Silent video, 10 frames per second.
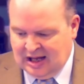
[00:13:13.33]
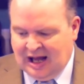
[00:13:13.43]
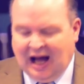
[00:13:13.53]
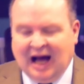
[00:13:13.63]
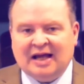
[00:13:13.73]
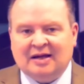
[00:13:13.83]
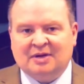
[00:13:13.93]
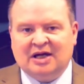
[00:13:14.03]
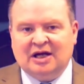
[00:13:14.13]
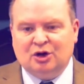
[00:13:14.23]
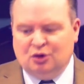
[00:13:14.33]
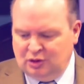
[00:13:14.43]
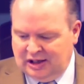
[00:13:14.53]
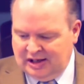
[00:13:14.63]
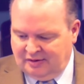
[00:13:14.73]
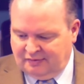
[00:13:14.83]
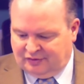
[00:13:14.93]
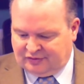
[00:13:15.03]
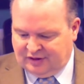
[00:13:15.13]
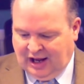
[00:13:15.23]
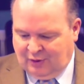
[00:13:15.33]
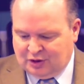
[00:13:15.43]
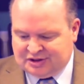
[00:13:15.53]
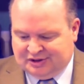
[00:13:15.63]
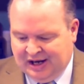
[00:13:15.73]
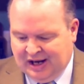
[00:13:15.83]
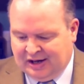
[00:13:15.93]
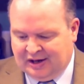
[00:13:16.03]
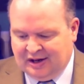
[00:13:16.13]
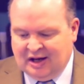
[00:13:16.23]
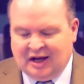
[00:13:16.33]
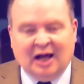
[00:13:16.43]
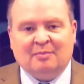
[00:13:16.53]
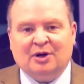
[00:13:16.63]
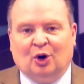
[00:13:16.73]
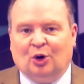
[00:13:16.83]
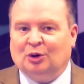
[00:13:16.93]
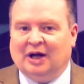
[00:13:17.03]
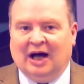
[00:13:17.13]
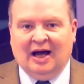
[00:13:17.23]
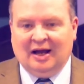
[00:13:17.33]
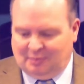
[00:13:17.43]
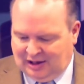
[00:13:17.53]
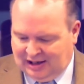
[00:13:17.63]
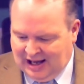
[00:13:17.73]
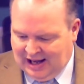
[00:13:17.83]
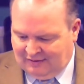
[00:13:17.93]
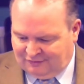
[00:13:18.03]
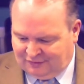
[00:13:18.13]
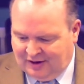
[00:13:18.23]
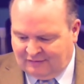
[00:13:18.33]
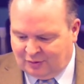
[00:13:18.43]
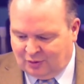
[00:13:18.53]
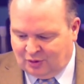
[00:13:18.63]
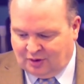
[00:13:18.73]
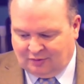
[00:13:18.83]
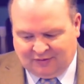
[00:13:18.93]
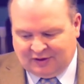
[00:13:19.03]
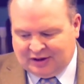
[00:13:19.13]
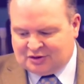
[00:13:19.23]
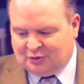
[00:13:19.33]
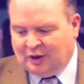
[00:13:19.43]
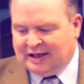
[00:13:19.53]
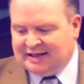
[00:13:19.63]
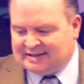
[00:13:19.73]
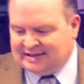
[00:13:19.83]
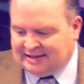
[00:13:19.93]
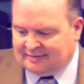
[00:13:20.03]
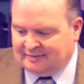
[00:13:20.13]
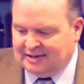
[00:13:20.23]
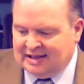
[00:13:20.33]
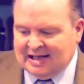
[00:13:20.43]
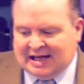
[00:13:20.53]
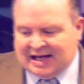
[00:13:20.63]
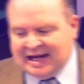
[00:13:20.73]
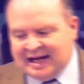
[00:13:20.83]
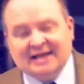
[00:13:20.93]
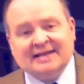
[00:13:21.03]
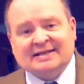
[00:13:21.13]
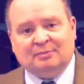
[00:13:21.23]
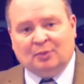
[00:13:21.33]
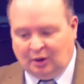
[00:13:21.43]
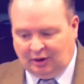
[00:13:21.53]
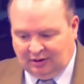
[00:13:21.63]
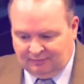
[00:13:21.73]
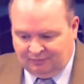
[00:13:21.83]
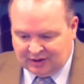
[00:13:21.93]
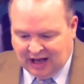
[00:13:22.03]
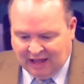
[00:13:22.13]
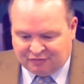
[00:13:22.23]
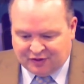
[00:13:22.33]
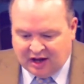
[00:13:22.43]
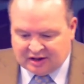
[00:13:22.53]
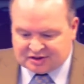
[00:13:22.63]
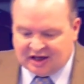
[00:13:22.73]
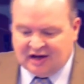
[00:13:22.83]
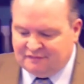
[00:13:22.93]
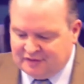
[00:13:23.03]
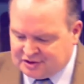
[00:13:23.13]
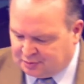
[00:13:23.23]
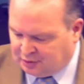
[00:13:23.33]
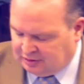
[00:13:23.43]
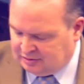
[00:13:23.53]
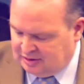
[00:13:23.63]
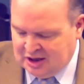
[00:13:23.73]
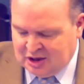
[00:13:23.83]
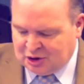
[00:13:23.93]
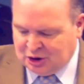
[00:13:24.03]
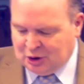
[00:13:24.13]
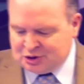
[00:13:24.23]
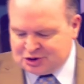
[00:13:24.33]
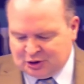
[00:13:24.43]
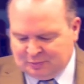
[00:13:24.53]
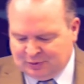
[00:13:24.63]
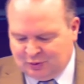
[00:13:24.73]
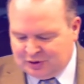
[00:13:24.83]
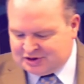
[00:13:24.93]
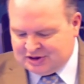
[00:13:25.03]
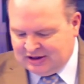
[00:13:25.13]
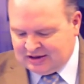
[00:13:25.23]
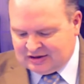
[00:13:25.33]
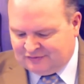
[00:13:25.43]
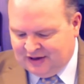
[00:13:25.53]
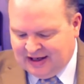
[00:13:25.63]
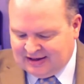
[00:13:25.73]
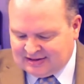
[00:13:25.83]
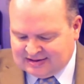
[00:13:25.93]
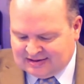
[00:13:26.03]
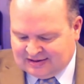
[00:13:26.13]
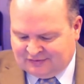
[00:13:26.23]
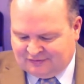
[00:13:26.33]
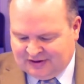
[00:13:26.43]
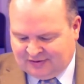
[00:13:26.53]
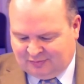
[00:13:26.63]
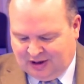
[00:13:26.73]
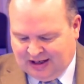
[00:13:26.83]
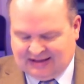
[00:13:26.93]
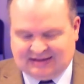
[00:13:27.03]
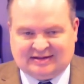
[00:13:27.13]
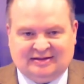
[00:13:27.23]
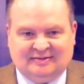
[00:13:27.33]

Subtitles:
I am he who lives and was dead, and behold, I am alive forevermore, Revelation 1:18. He is immortal and thus invincible. No serpent will sink his fangs into the feet of brass.